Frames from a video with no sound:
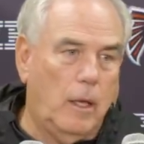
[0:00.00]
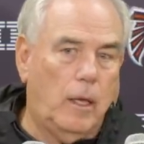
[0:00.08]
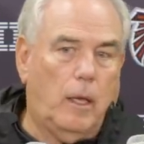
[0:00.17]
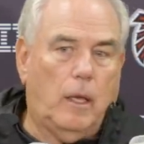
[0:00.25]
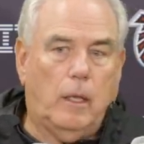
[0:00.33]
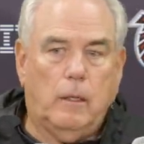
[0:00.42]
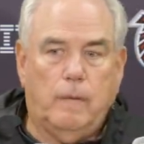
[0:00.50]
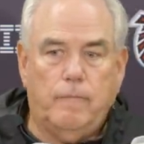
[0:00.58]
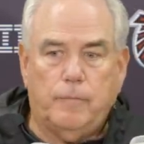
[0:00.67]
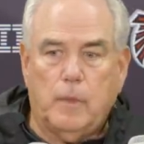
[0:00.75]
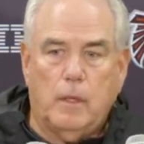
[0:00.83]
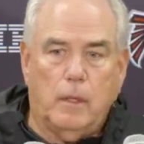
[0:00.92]
And
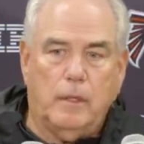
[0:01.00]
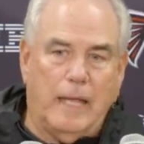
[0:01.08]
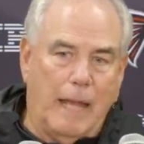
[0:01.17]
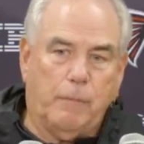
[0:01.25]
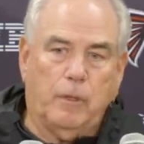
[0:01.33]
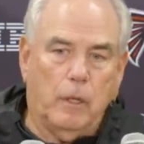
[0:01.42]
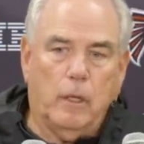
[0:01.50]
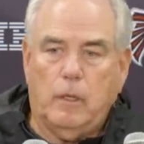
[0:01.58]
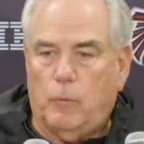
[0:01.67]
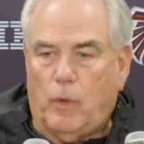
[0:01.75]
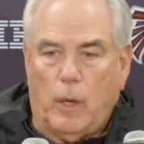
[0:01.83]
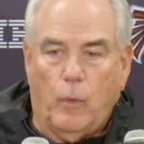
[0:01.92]
adapted it.
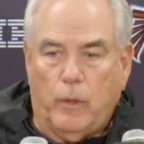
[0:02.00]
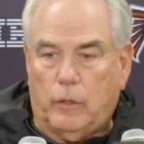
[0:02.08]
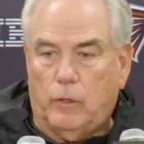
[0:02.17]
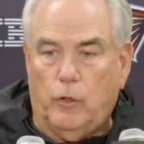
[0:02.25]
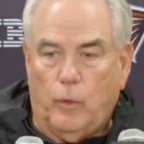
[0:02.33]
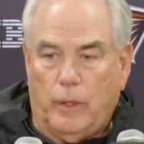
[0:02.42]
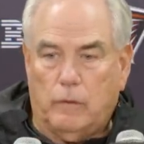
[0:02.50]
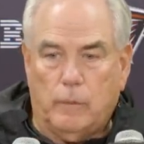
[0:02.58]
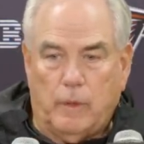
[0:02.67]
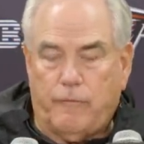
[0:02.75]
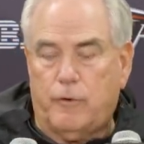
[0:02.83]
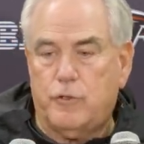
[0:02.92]
And when I went to New England,
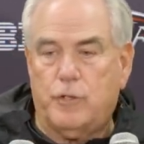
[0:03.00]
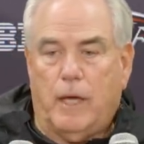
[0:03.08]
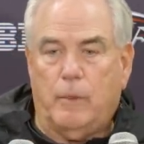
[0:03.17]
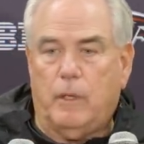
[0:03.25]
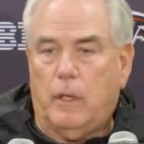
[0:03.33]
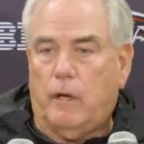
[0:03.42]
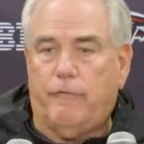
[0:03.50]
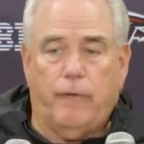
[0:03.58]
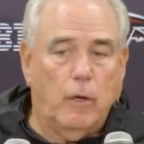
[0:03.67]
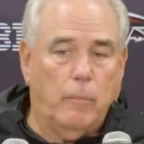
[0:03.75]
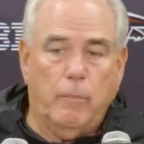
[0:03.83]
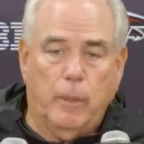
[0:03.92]
my first job in the
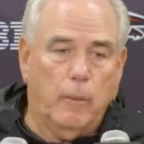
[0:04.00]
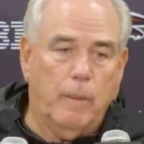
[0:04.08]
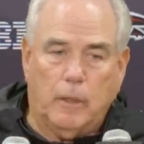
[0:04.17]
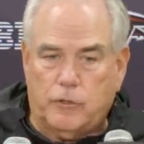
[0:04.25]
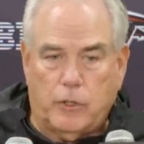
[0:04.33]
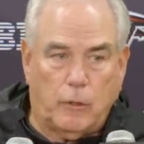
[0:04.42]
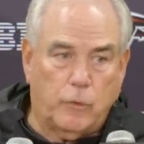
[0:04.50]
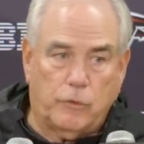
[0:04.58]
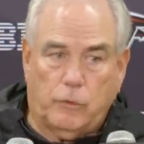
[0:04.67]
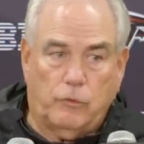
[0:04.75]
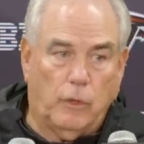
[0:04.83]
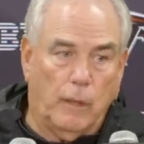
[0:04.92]
NFL, Bill Belichick was
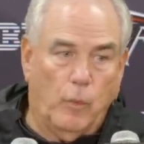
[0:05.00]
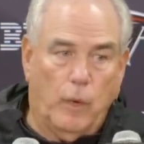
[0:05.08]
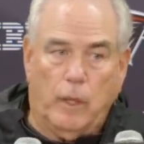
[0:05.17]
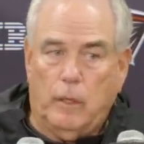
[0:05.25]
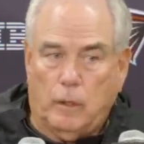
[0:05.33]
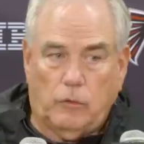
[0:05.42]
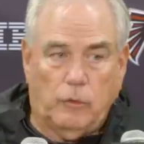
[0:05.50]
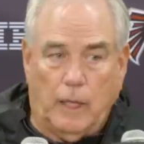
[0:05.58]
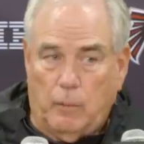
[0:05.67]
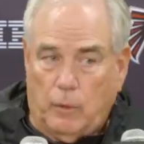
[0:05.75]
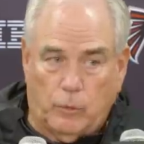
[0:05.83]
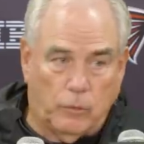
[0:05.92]
the same way. Nick
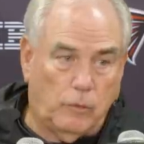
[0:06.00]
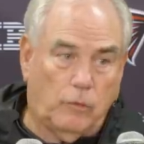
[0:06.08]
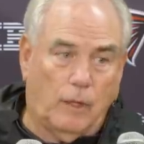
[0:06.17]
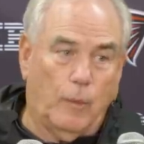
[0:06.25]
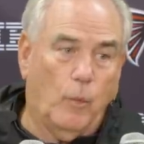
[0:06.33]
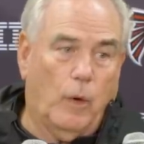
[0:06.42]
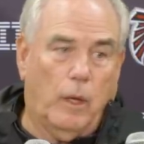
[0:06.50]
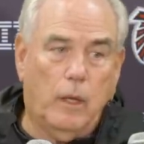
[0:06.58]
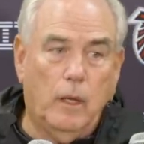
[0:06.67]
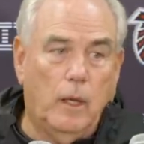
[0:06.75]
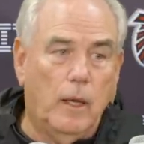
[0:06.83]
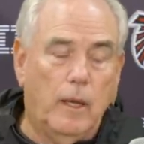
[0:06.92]
Saban was the same way.
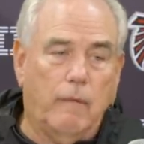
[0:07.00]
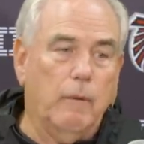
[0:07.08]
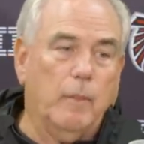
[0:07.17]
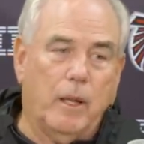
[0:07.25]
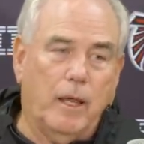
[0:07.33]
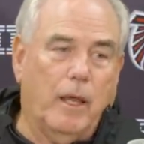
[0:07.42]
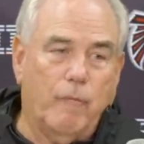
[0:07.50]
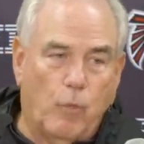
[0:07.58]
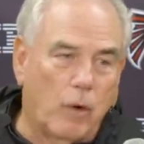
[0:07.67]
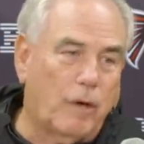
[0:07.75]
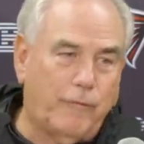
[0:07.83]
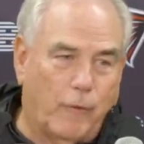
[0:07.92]
Everybody I've
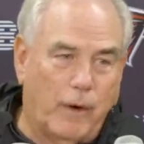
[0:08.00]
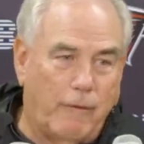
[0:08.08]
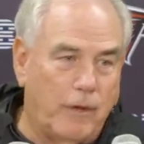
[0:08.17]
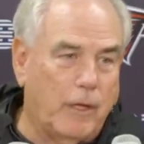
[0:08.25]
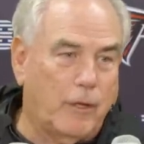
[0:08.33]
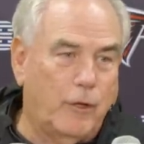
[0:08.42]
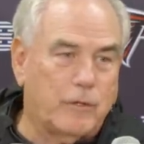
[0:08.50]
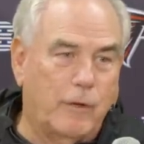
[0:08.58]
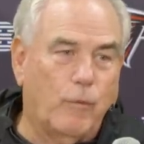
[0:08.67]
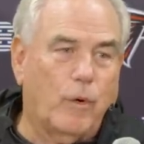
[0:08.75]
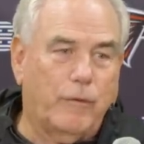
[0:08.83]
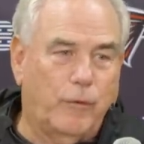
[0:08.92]
worked for, every head coach
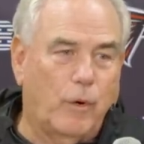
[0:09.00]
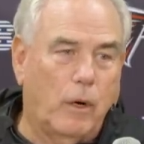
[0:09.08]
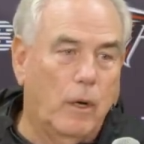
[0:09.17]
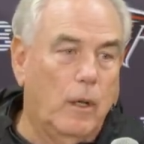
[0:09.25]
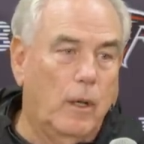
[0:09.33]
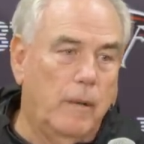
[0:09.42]
I've worked for,